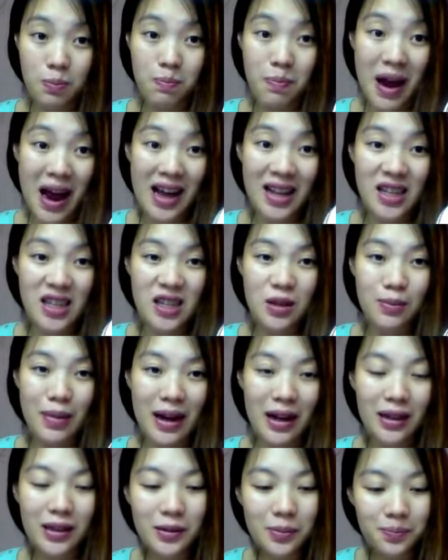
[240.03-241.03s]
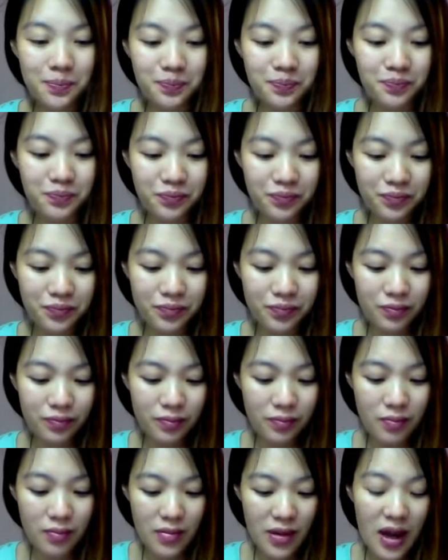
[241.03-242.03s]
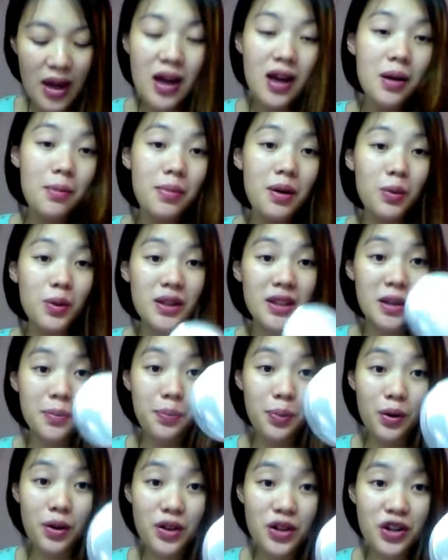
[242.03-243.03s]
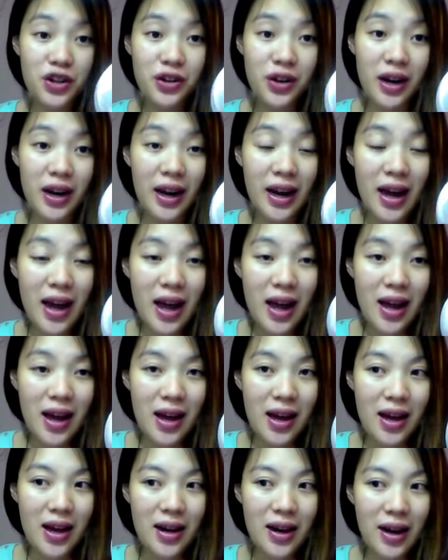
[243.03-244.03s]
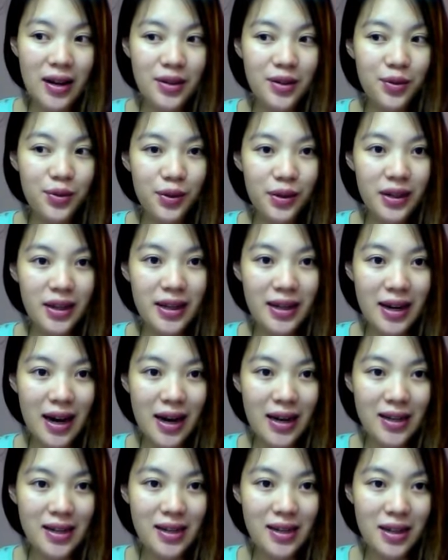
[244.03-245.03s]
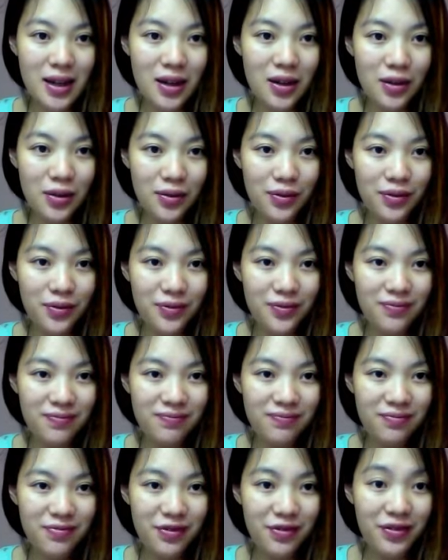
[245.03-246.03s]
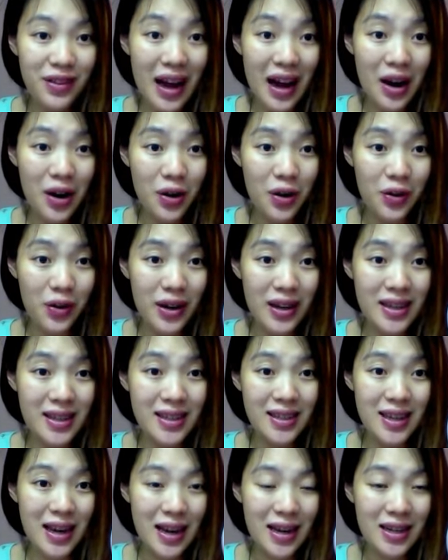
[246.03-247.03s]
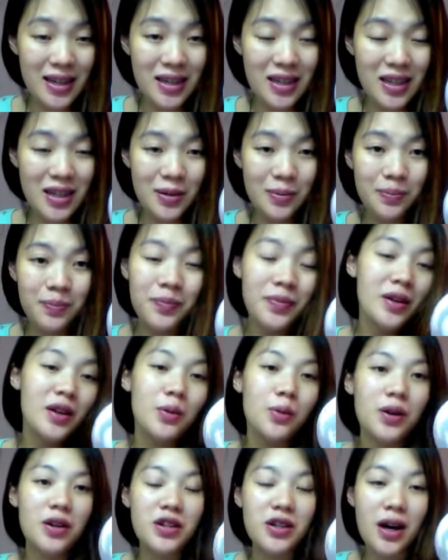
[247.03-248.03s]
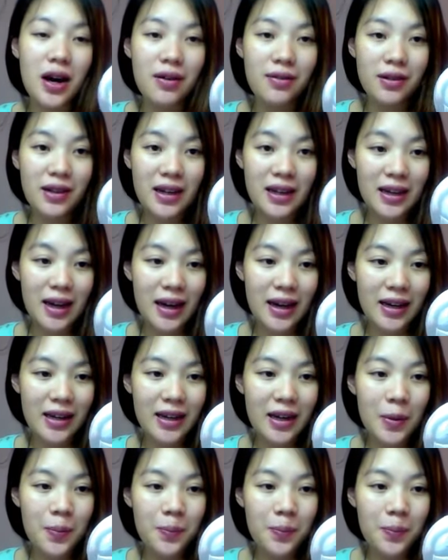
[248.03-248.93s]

bad smell. But with the Borntree, it has a really nice kind of flowery scent, which I really like.